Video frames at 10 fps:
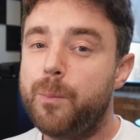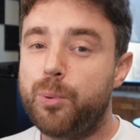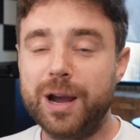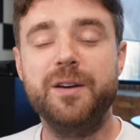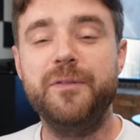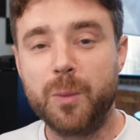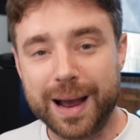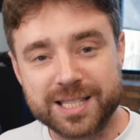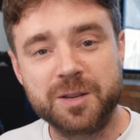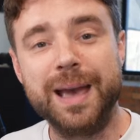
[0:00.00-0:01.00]
break a few
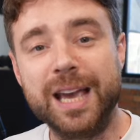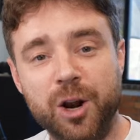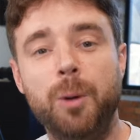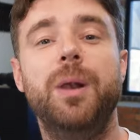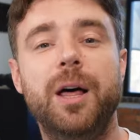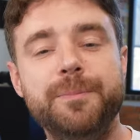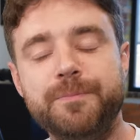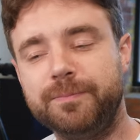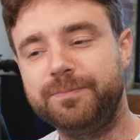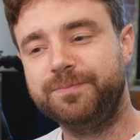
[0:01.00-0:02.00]
eggs to make an omelette.
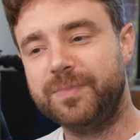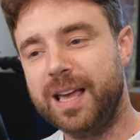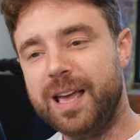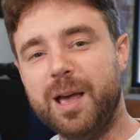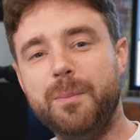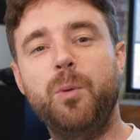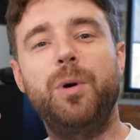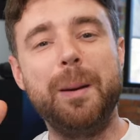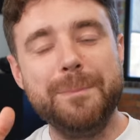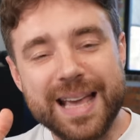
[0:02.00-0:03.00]
But
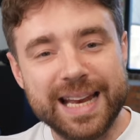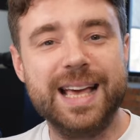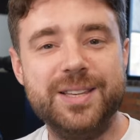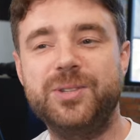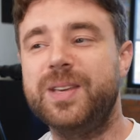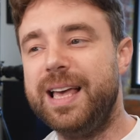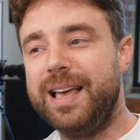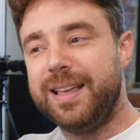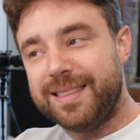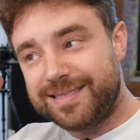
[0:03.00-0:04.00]
what I mean is,
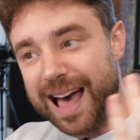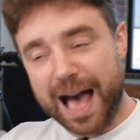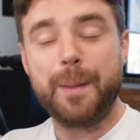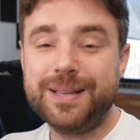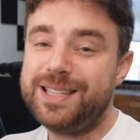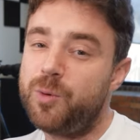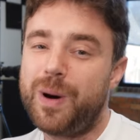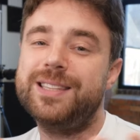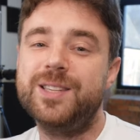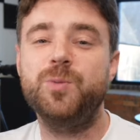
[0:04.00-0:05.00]
that happens in the
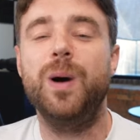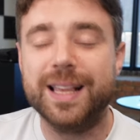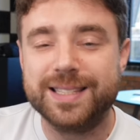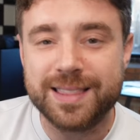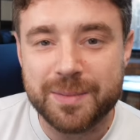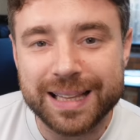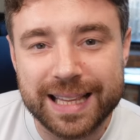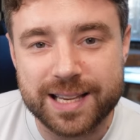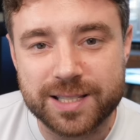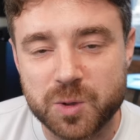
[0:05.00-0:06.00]
West as well as in the
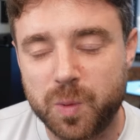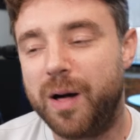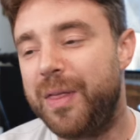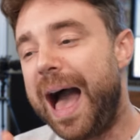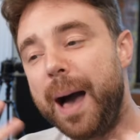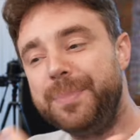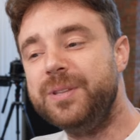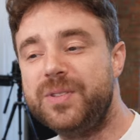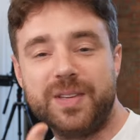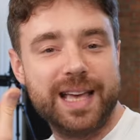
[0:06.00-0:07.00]
Middle East as well. That
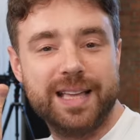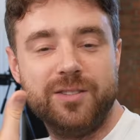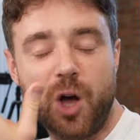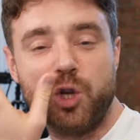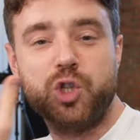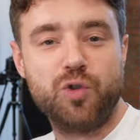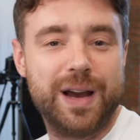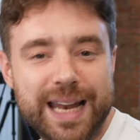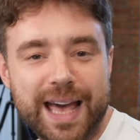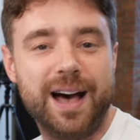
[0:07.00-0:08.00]
happens in
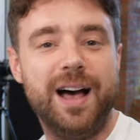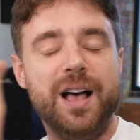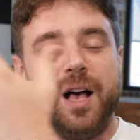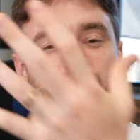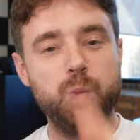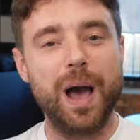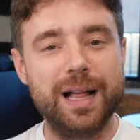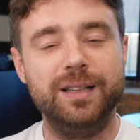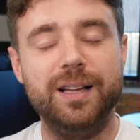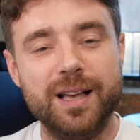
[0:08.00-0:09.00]
Australia as
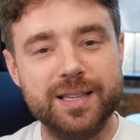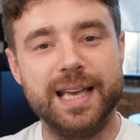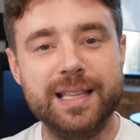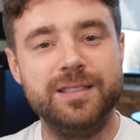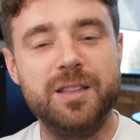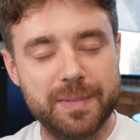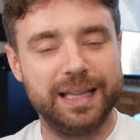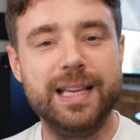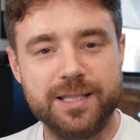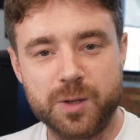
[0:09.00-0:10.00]
well as in the
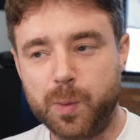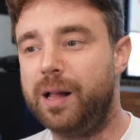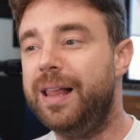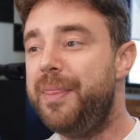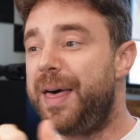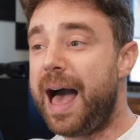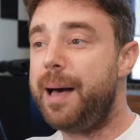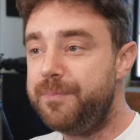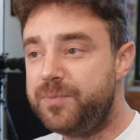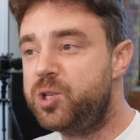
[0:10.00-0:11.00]
Middle East as well.
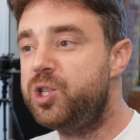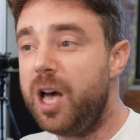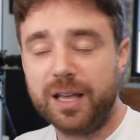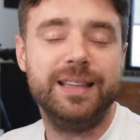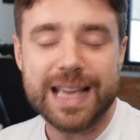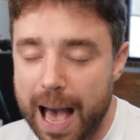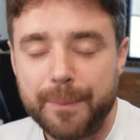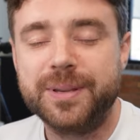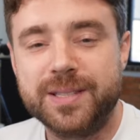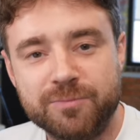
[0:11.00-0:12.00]
That certainly
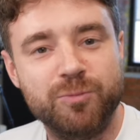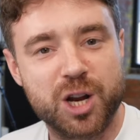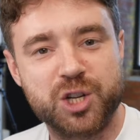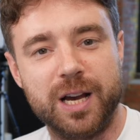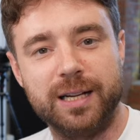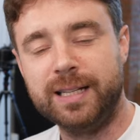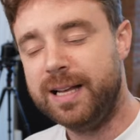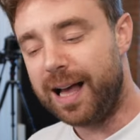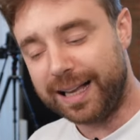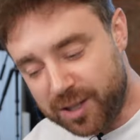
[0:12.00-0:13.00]
happens in Russia.
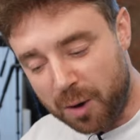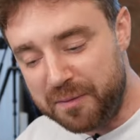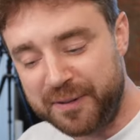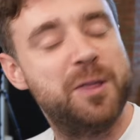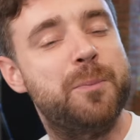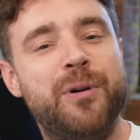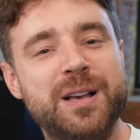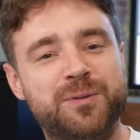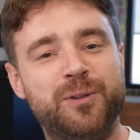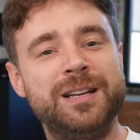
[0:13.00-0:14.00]
I don't feel that
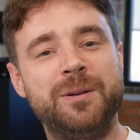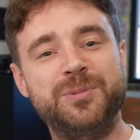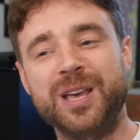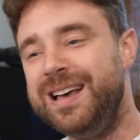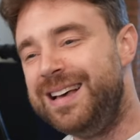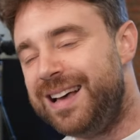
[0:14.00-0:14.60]
press freedoms